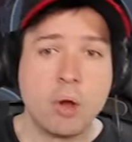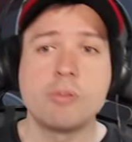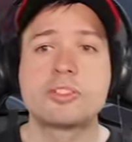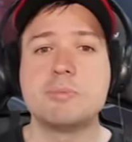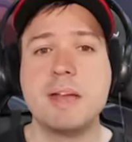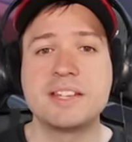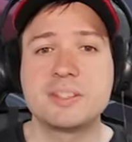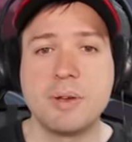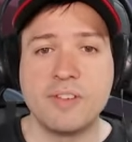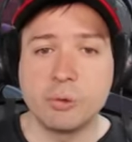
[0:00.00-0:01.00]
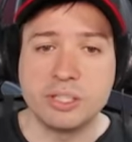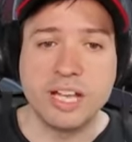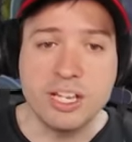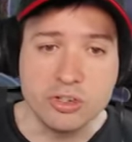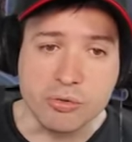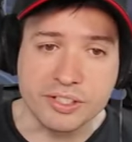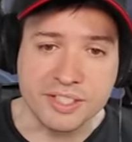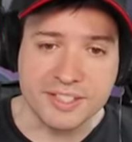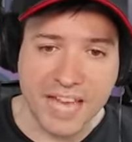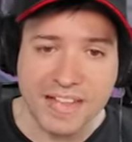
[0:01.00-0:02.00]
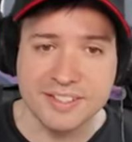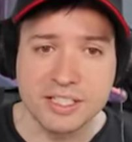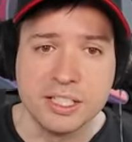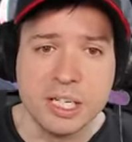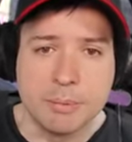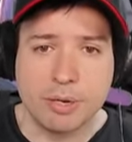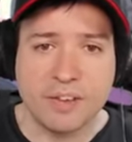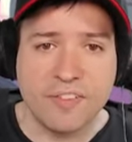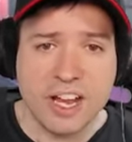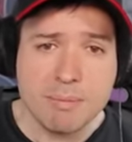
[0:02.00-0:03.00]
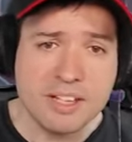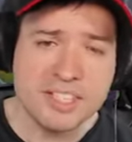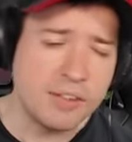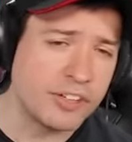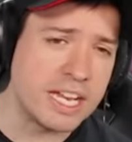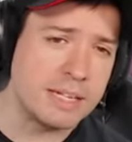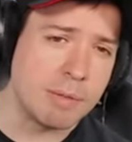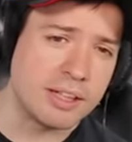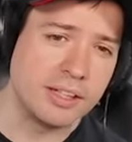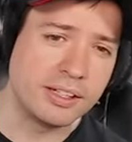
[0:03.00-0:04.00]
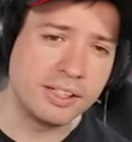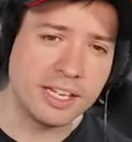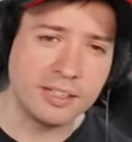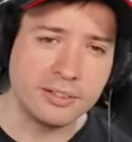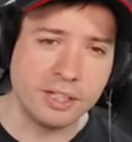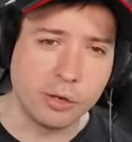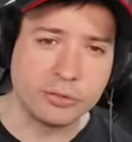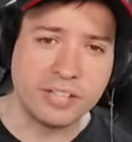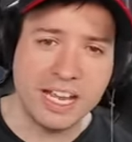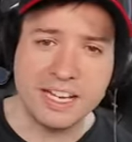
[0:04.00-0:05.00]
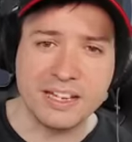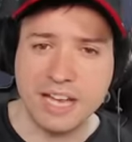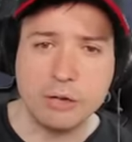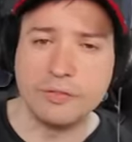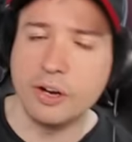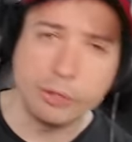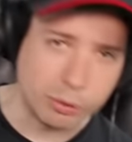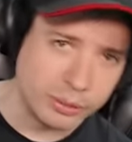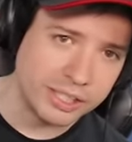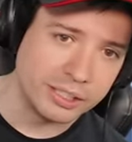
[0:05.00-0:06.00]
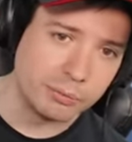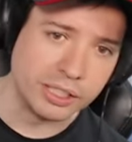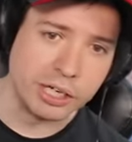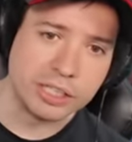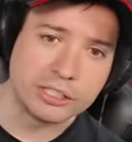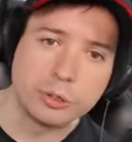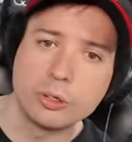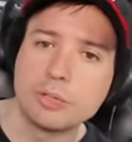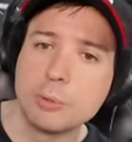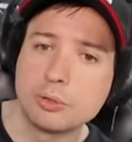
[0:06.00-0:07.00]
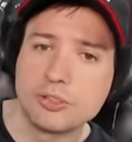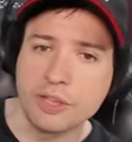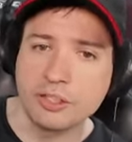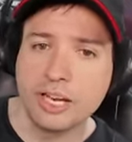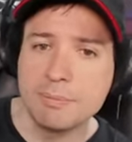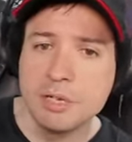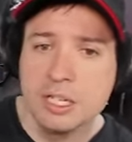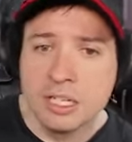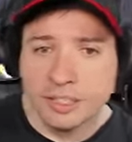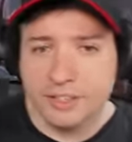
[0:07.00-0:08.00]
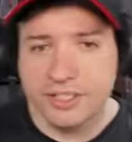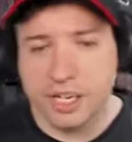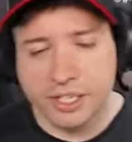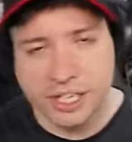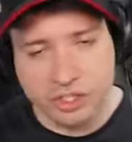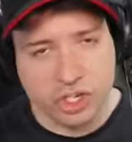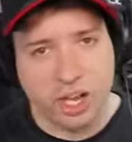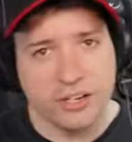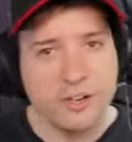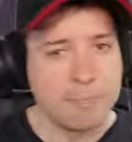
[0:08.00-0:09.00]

Also makes him a very dangerous assassin, but I find myself getting, my, uh, getting you know, taken down very quickly with the Arc Torrent most of the time, because the kill shot